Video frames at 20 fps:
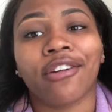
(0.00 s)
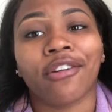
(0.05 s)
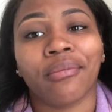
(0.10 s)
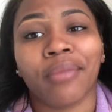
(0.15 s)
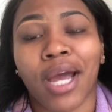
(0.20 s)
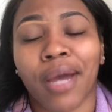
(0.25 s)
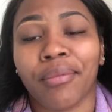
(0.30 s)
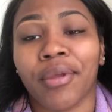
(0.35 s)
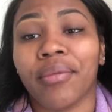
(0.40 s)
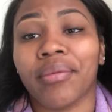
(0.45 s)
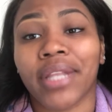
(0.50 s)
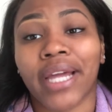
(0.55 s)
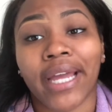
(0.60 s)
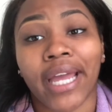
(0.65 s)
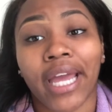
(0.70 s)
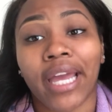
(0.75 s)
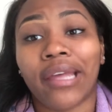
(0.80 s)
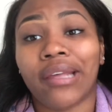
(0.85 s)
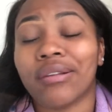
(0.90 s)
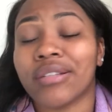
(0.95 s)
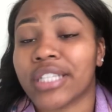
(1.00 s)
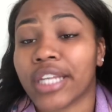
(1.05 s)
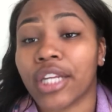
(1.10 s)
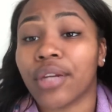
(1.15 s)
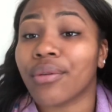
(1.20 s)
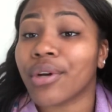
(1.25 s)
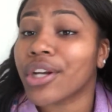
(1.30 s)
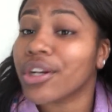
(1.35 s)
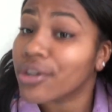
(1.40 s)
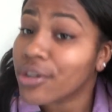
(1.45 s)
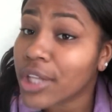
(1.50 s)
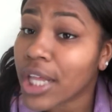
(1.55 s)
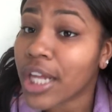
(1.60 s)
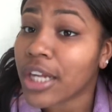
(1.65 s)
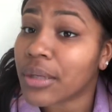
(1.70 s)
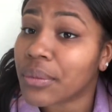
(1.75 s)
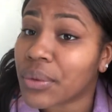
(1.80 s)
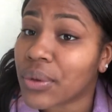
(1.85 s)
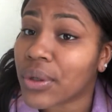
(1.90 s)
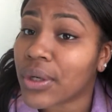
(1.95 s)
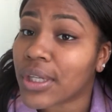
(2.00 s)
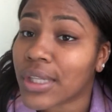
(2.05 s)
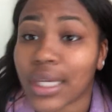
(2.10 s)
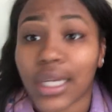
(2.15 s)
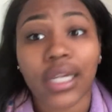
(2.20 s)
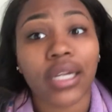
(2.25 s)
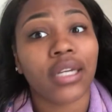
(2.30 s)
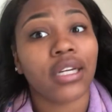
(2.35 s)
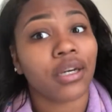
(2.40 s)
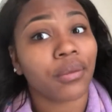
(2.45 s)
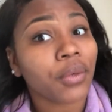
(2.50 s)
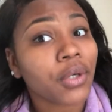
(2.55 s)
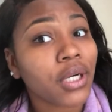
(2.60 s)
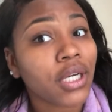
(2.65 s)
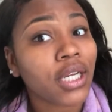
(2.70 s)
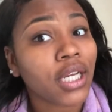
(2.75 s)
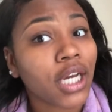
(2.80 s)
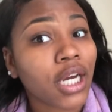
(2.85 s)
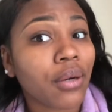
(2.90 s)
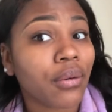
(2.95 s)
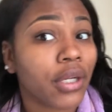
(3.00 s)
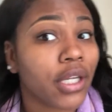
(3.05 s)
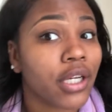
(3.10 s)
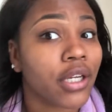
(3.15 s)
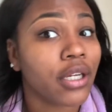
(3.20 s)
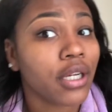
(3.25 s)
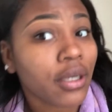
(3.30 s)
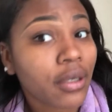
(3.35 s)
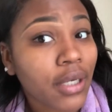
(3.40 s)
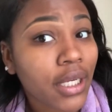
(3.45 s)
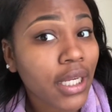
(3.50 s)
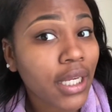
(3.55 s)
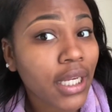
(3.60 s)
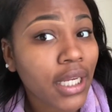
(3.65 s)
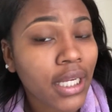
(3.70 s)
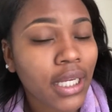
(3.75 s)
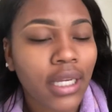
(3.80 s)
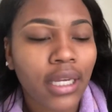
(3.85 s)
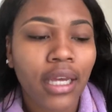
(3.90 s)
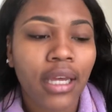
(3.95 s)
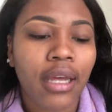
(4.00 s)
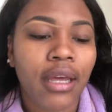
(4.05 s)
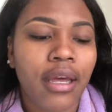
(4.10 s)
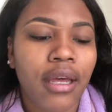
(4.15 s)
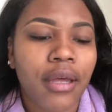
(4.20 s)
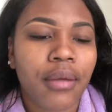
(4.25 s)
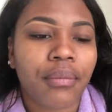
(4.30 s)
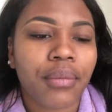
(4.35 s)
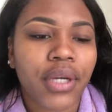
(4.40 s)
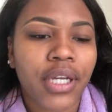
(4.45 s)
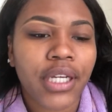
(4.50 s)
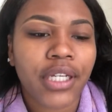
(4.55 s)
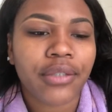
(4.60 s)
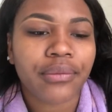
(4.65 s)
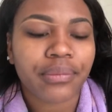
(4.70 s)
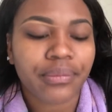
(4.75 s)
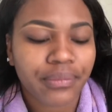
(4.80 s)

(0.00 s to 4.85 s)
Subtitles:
remind people, like, hey, you said you weren't gonna do that no more. Like, come on now, what are you doing? But